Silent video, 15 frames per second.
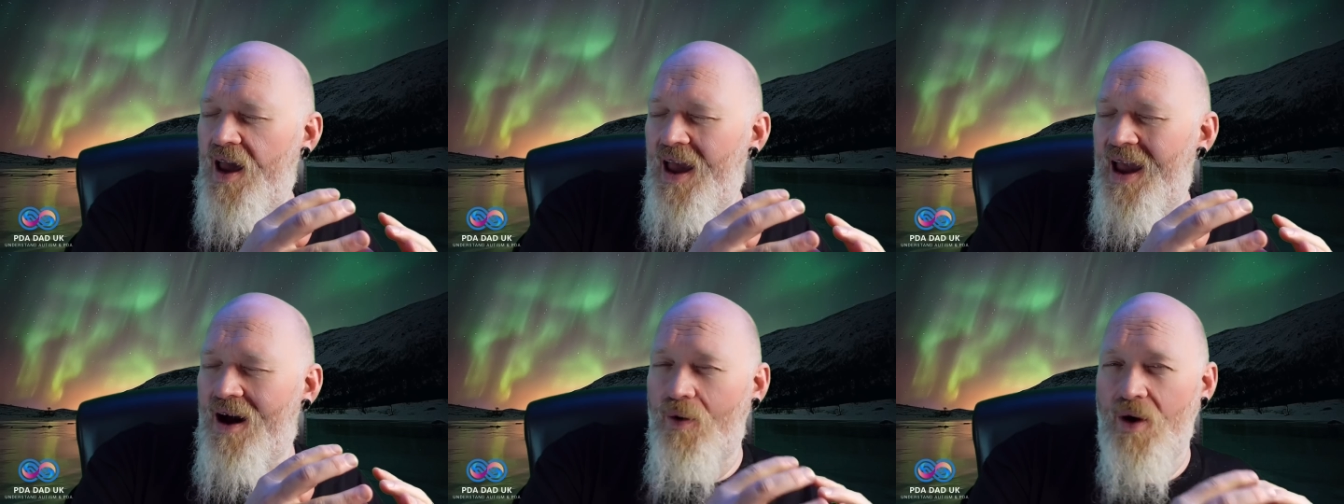
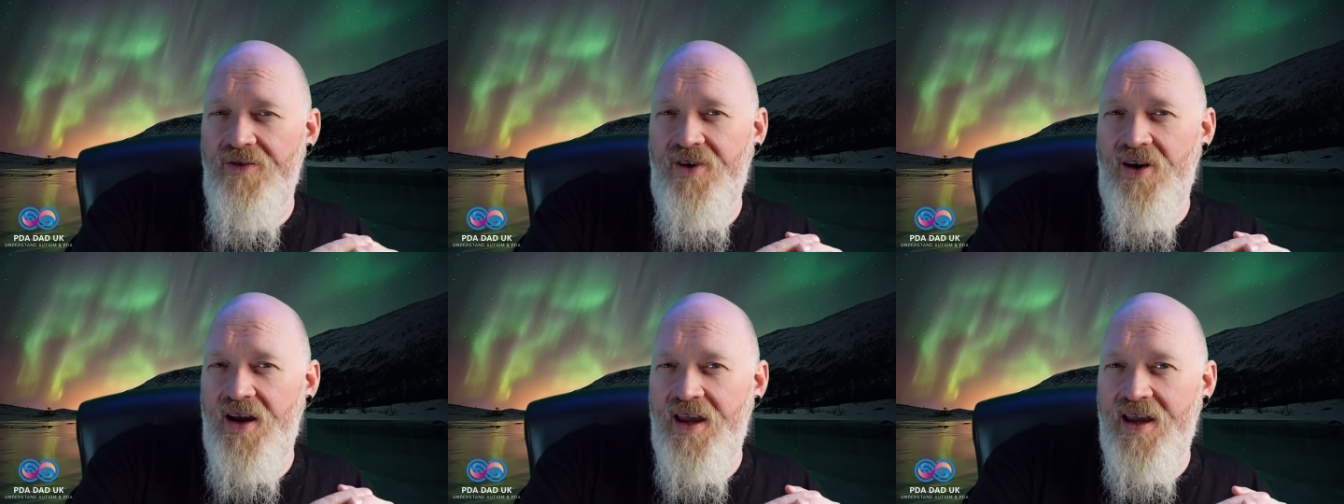
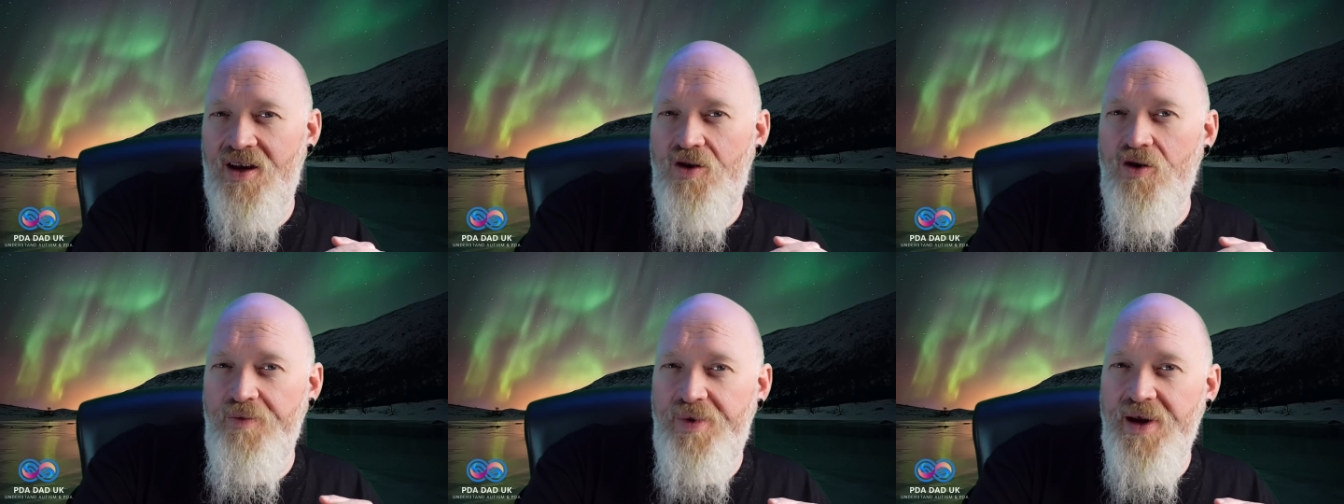However,
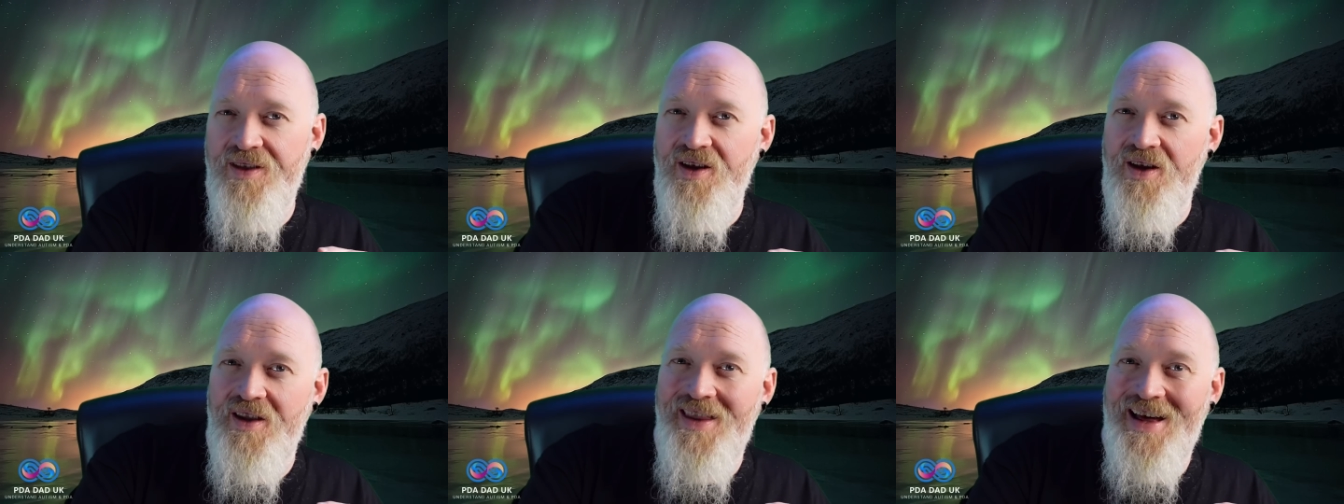it could be
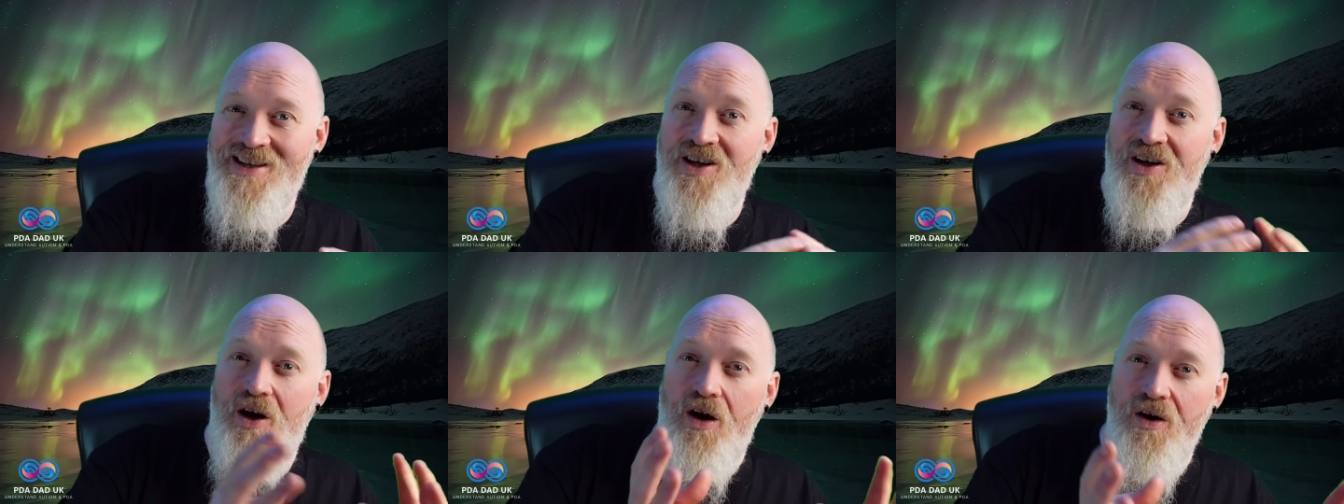that
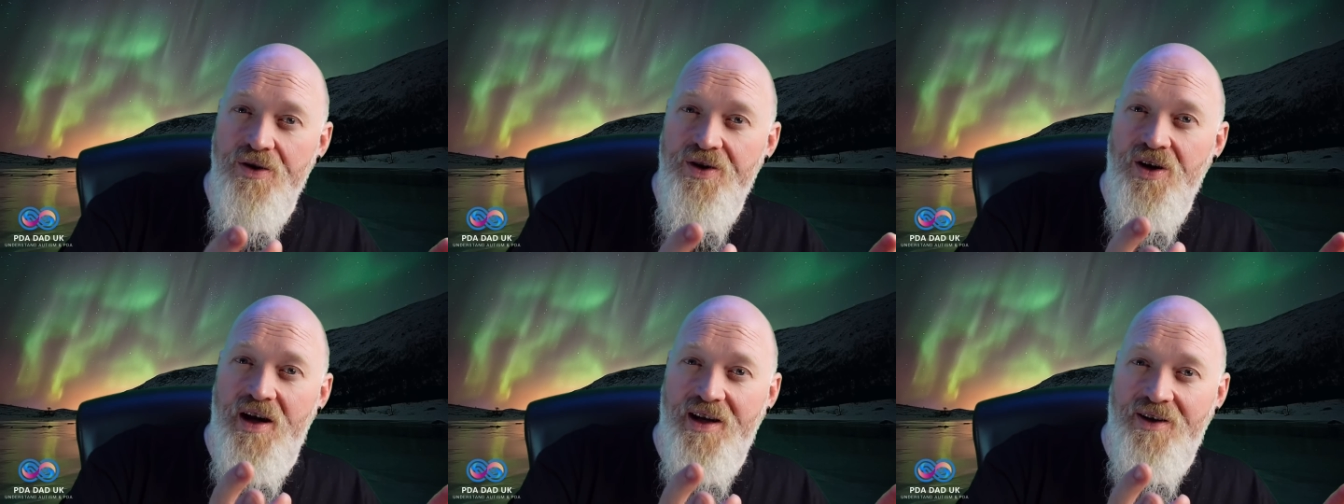that's a co
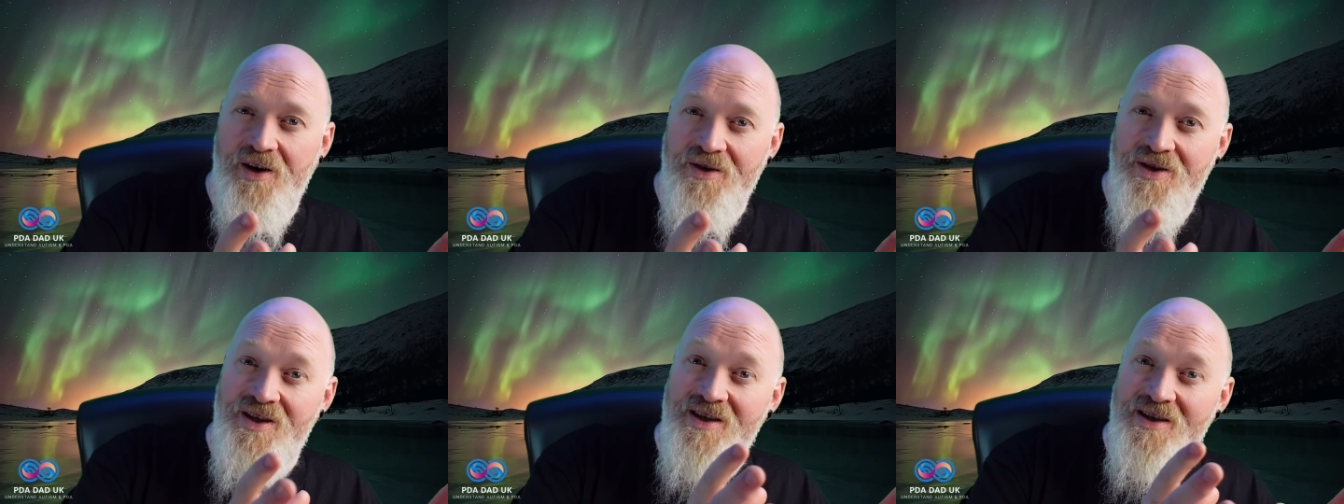
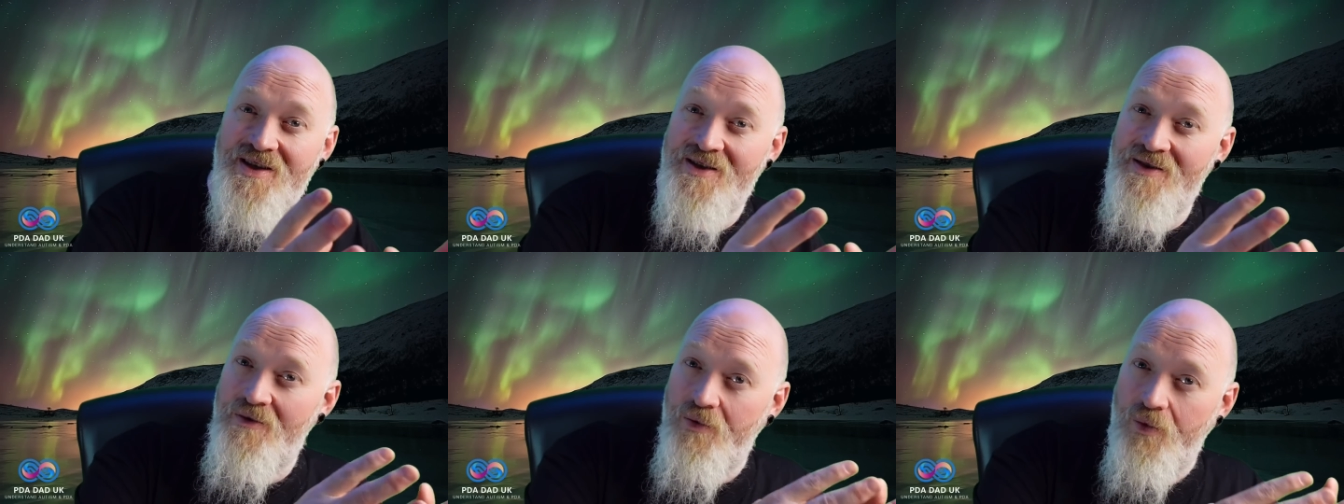
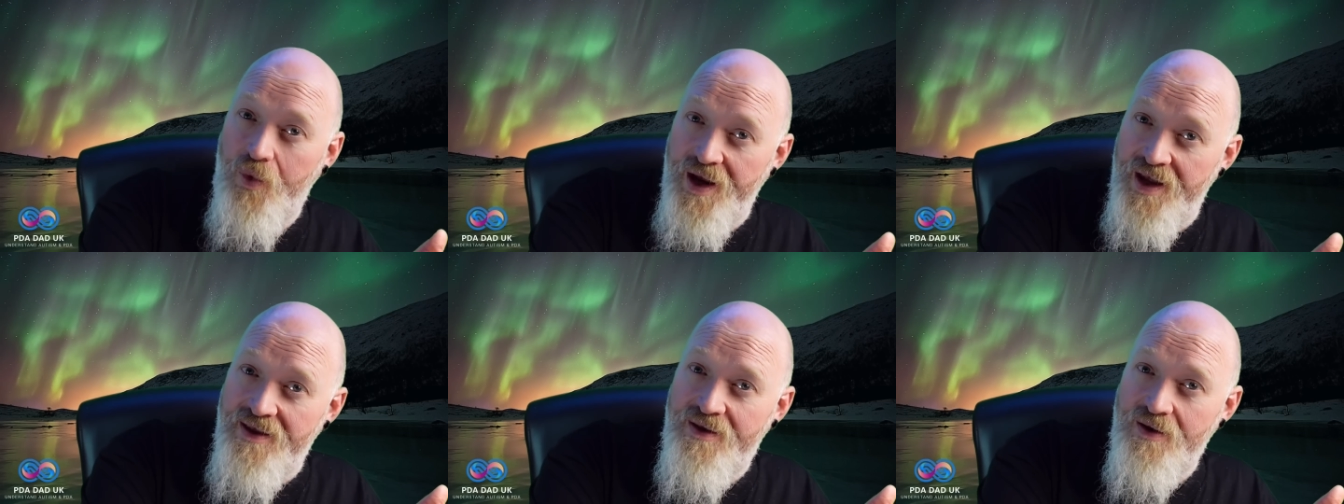diagnosis
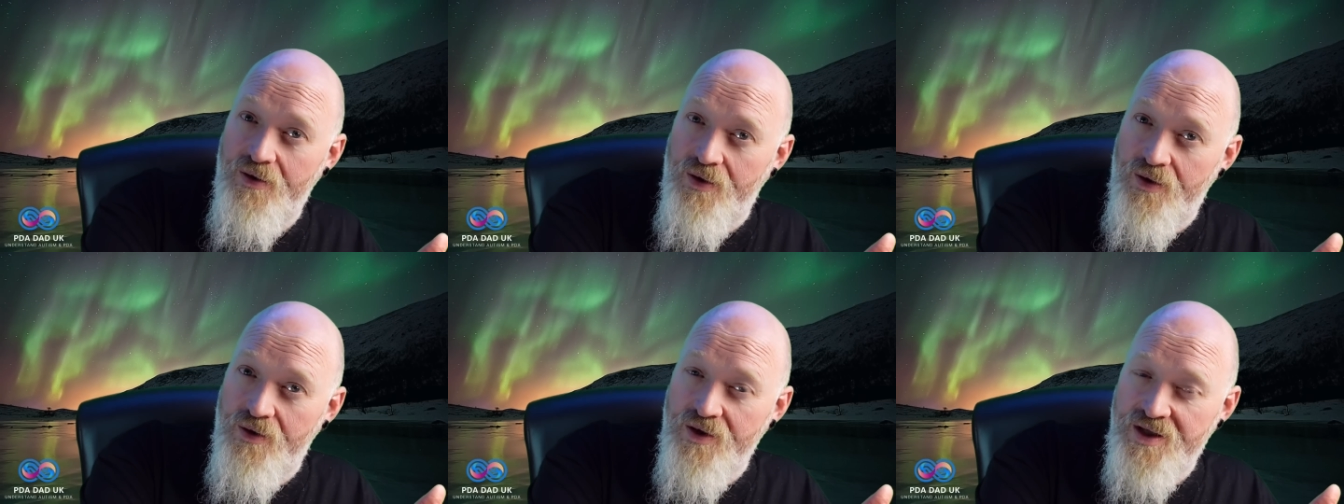with
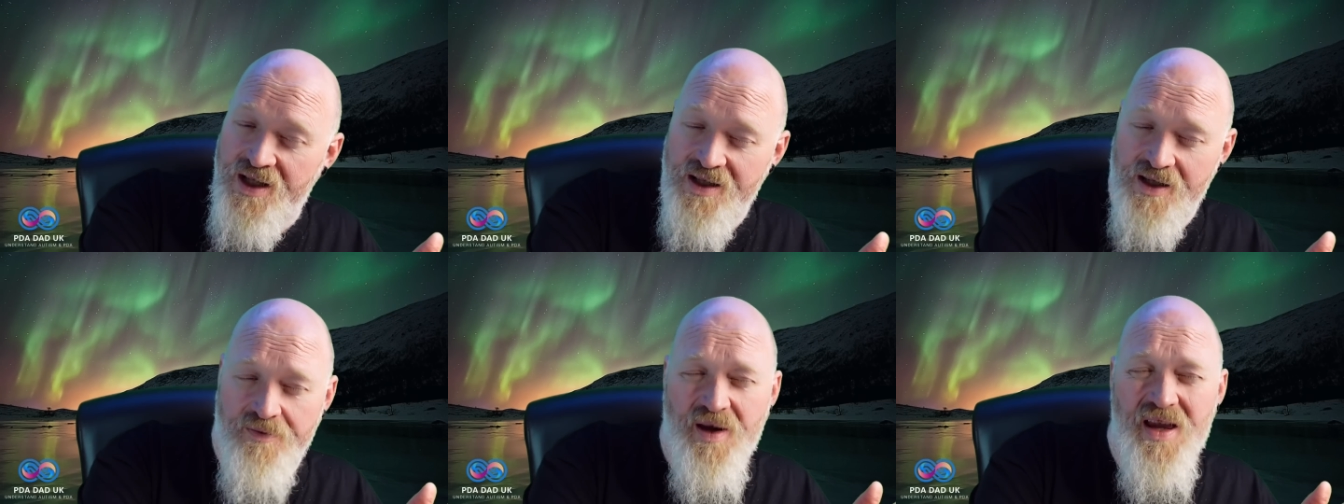
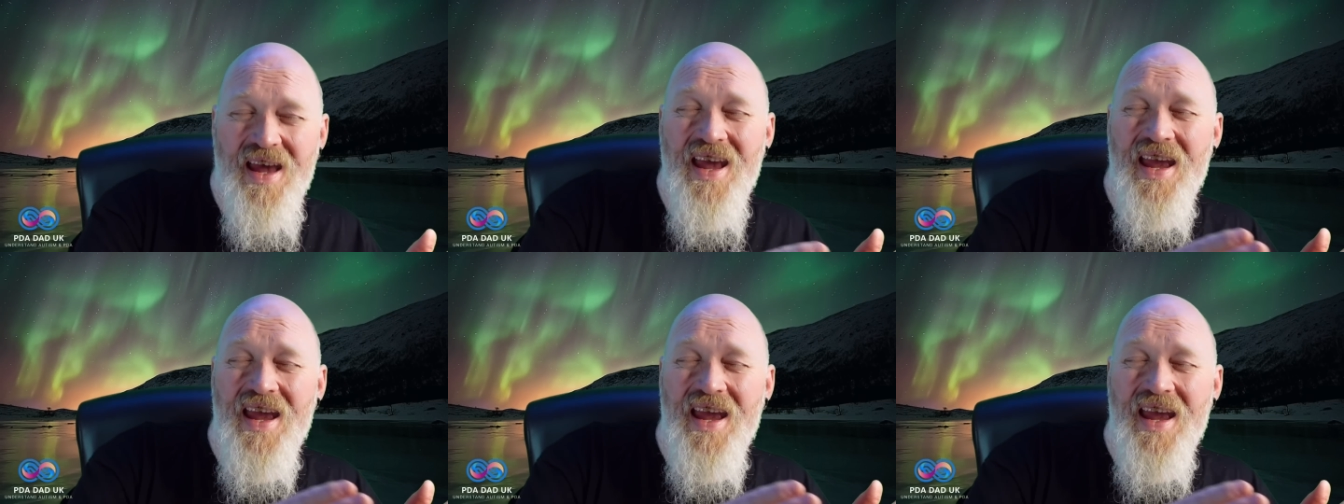autism.